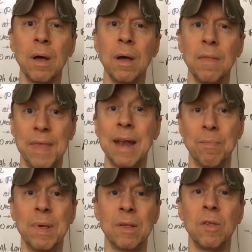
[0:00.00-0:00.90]
that it
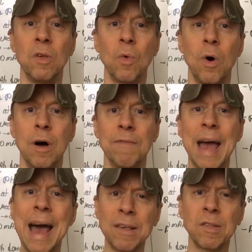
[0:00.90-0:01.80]
pisses you off.
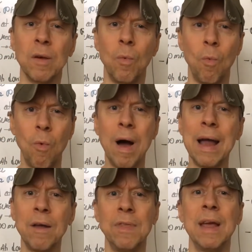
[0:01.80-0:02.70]
Ask them,
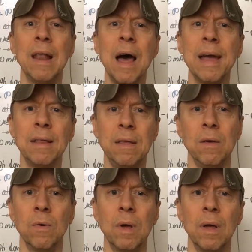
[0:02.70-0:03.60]
why are they lying to
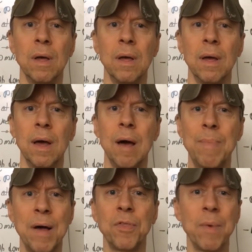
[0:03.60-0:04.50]
you
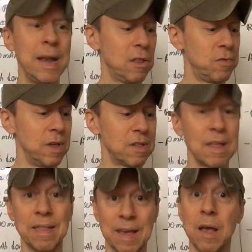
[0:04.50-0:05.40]
about the ratings for this,
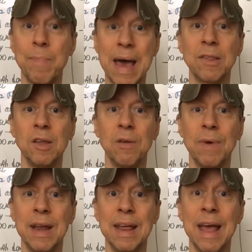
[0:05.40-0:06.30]
the, the capacity
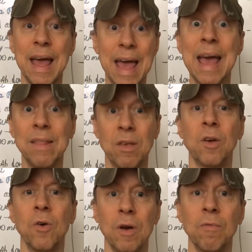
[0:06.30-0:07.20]
rating and the
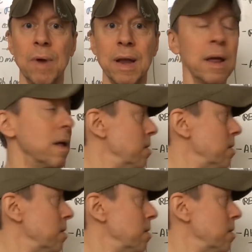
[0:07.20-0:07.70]
current rating?